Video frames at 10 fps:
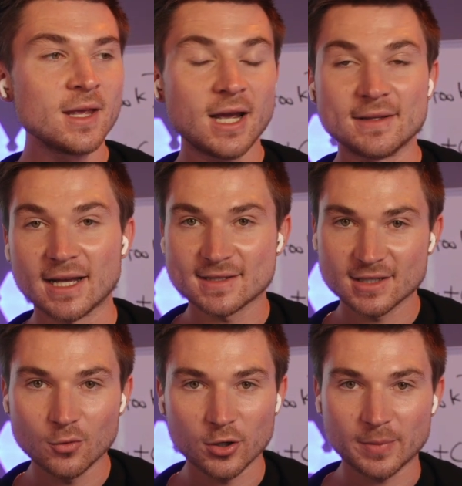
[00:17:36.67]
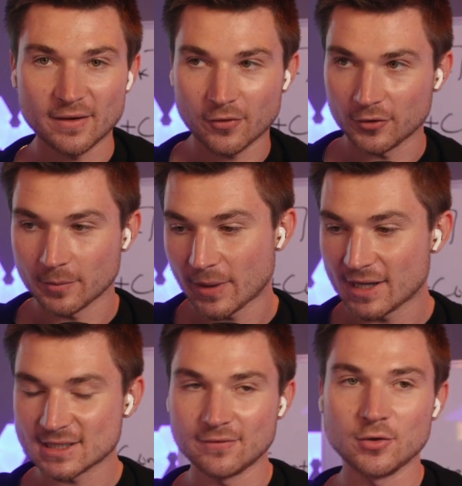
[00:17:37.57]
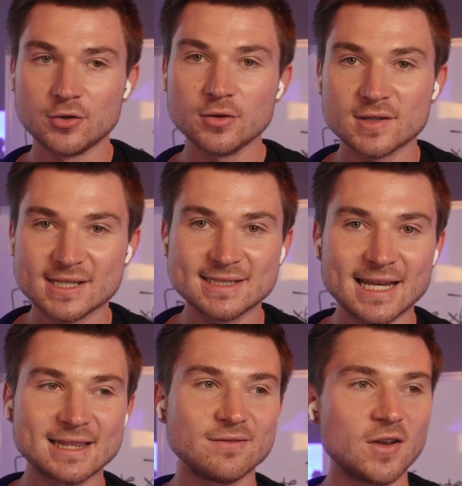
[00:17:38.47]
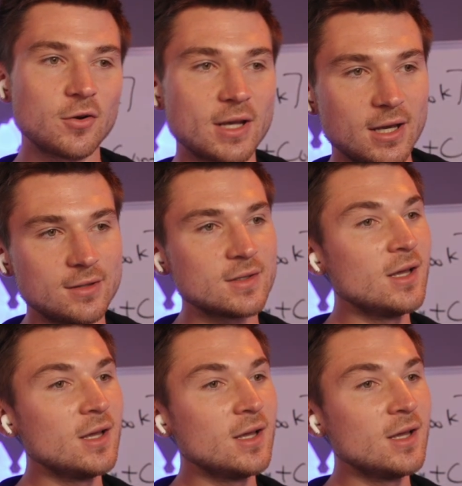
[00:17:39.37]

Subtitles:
And that's going to work by far the best. If you do the CTA at the very end,